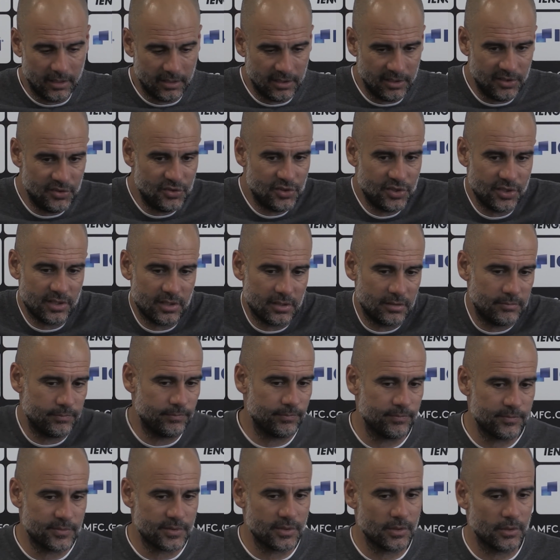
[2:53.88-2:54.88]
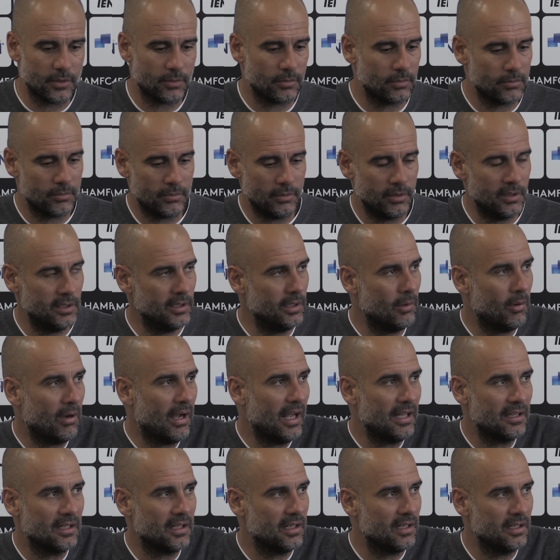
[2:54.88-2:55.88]
injured. So and no
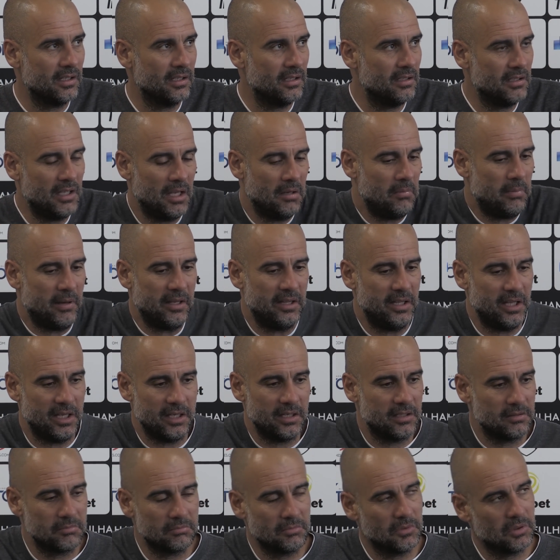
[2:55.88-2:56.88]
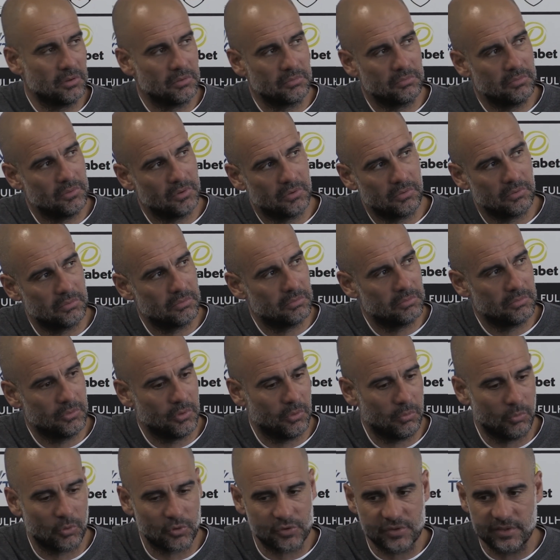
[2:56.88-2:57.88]
handling day by day. No, no,
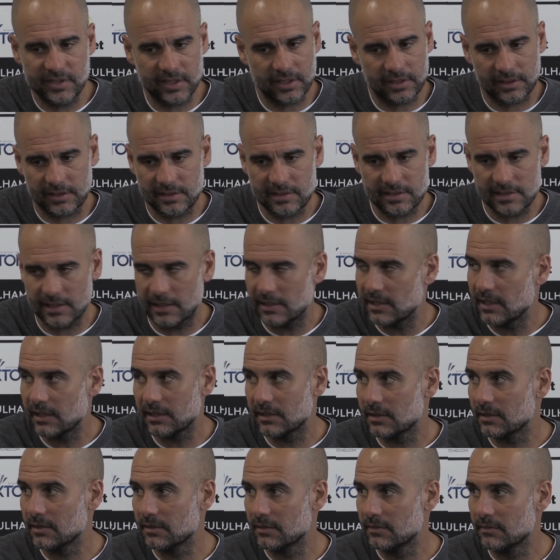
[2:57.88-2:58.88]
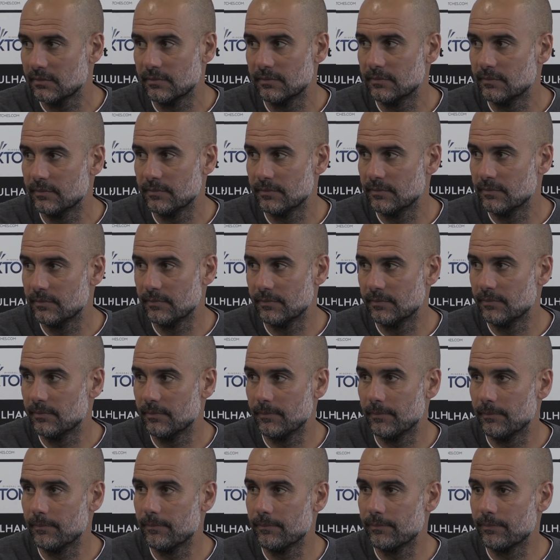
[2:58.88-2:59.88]
no more secrets than that. Uh,
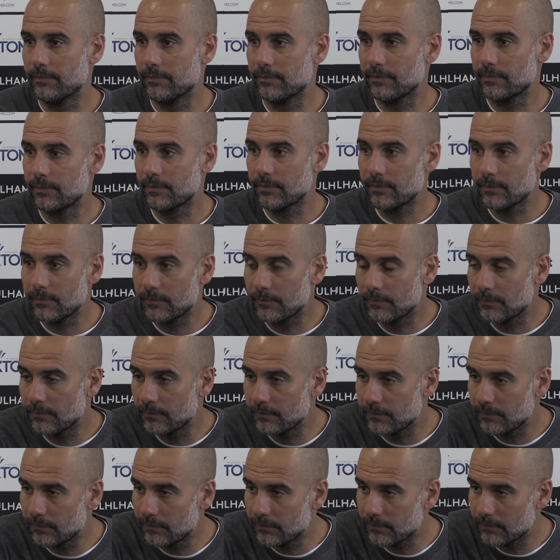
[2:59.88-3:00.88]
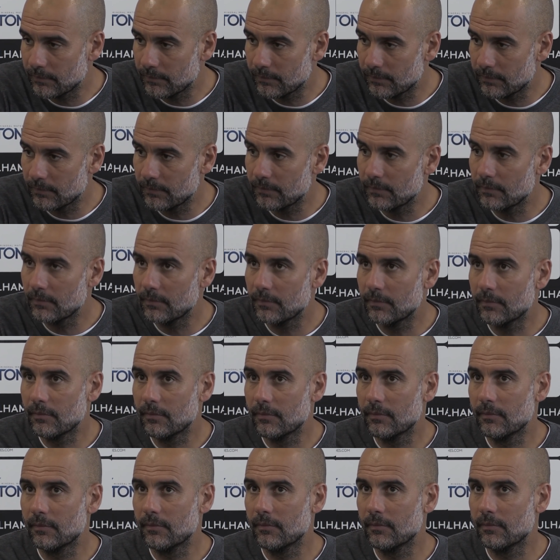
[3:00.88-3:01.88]
a few weeks ago, before the West Ham game, you said you
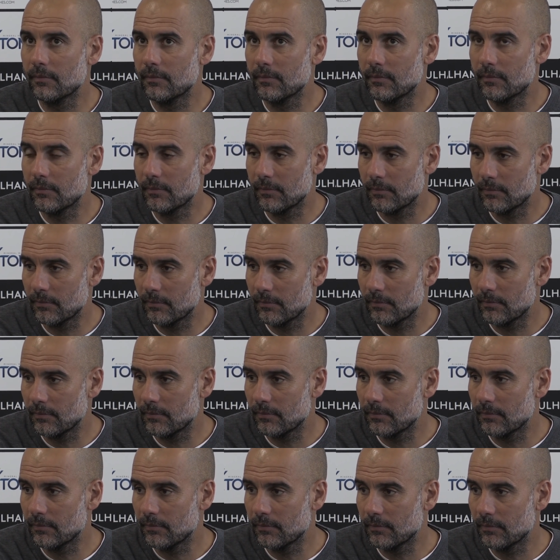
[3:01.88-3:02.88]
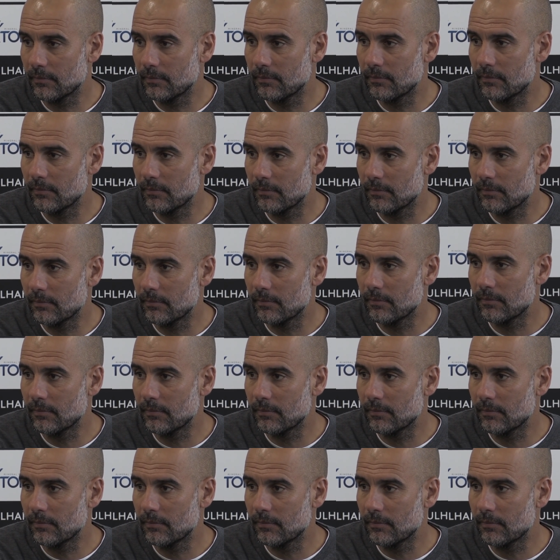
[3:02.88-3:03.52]
wanted to see something special in the team in